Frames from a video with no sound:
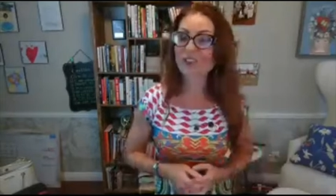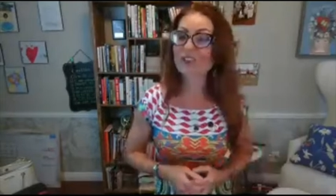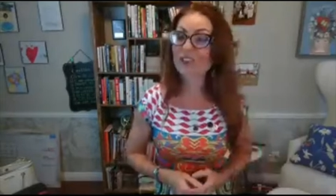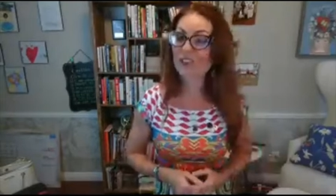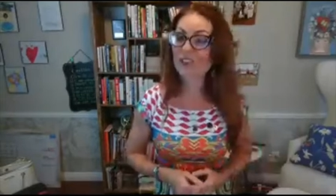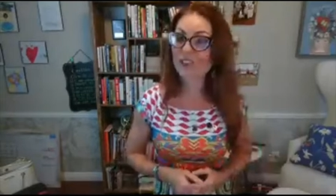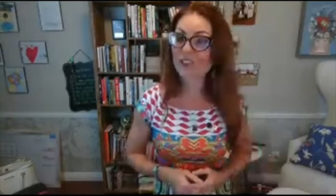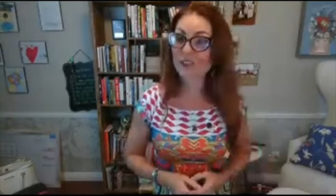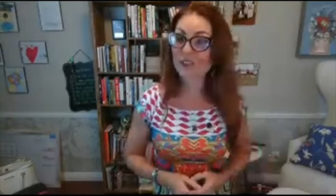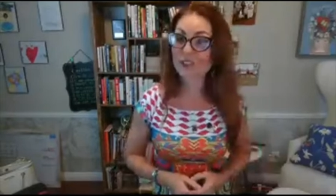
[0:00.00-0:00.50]

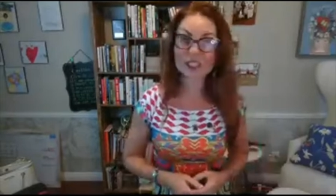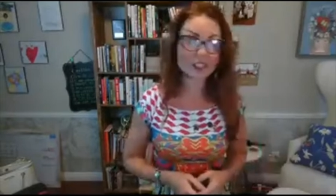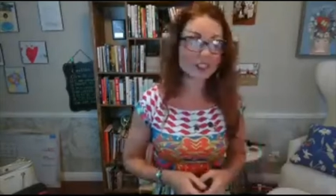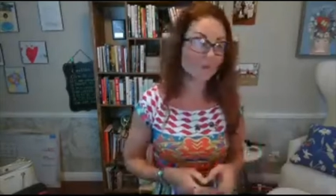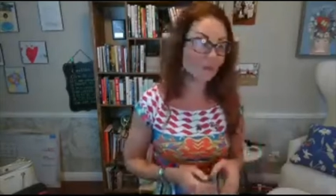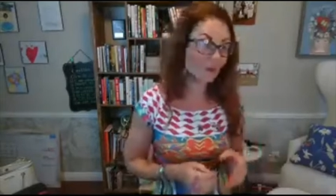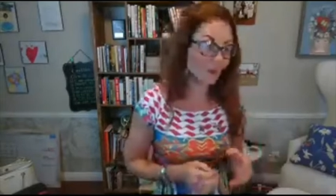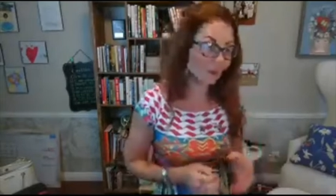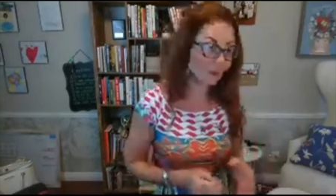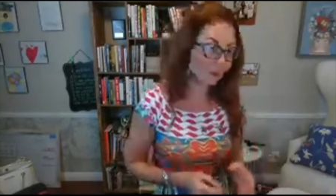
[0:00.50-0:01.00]
Right?
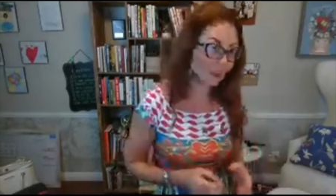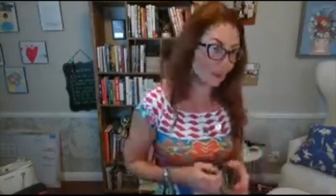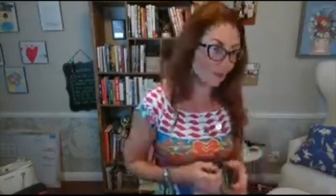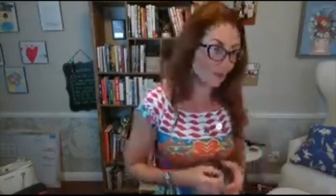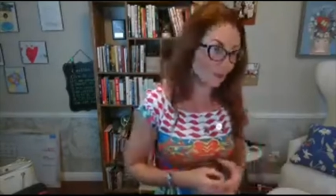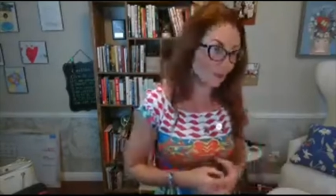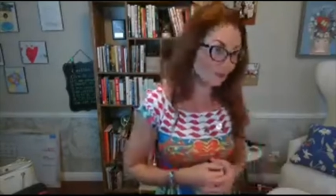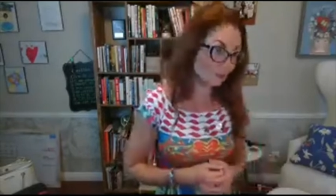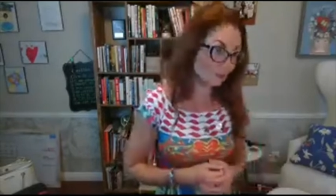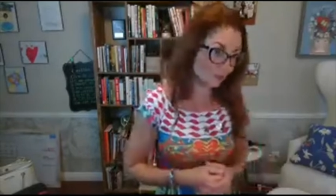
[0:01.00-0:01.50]
Think
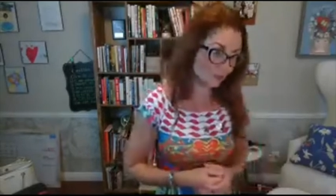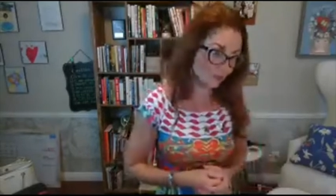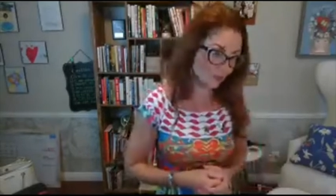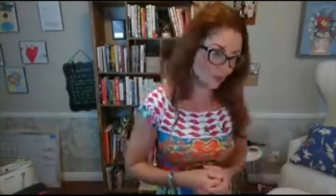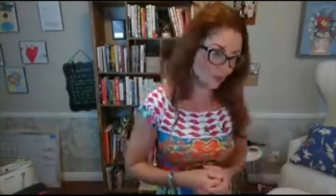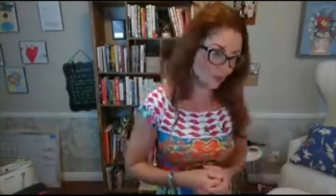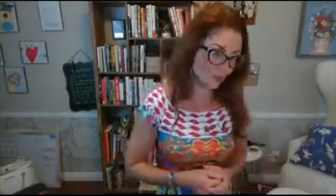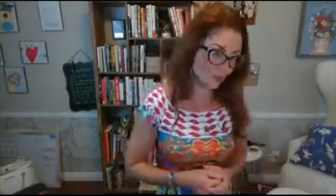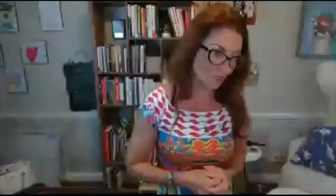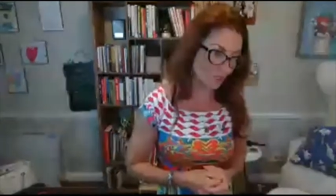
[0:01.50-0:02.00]
about
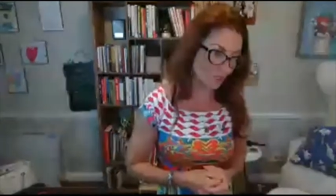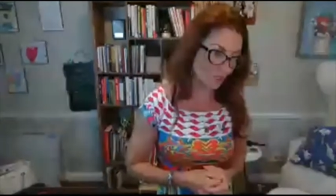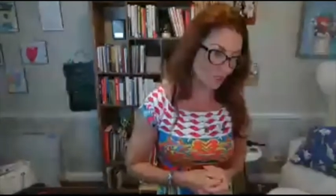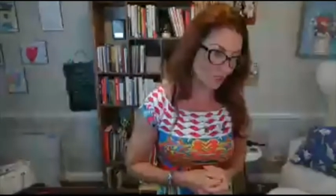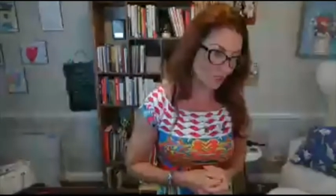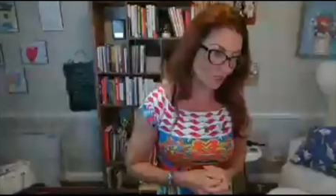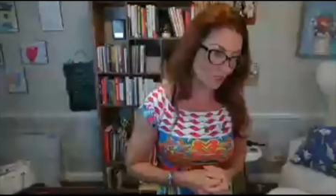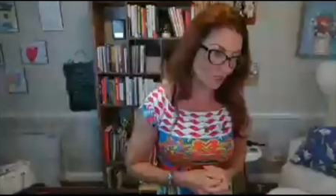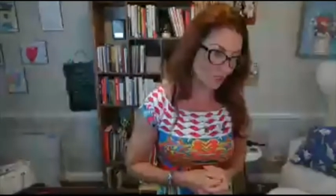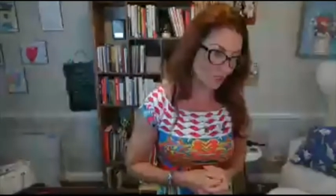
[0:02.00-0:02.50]

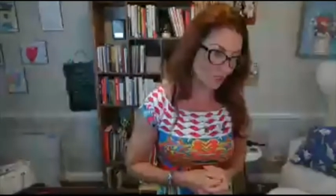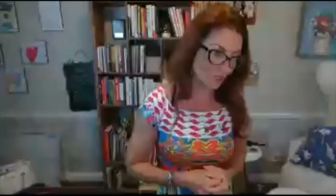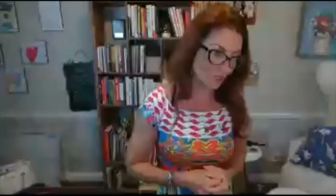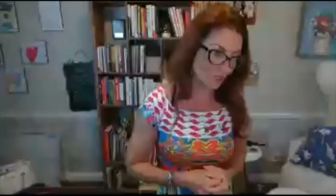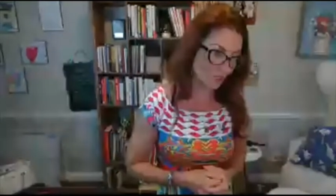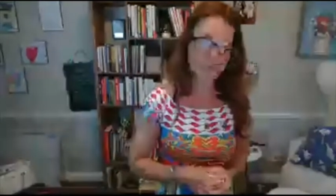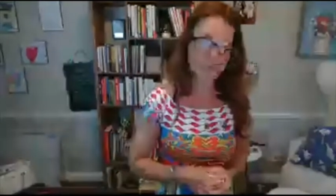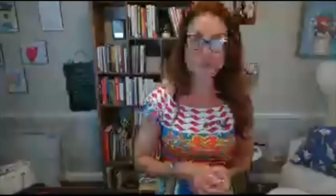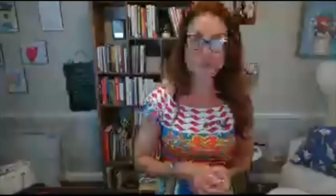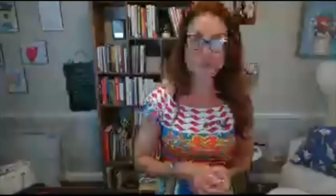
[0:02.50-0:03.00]
this is a
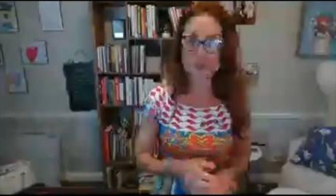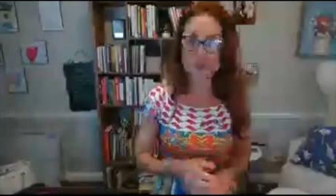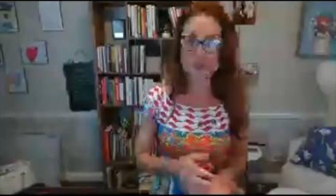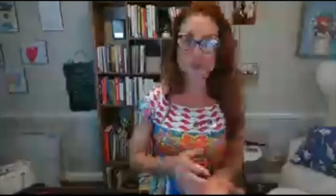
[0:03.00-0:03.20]
good example.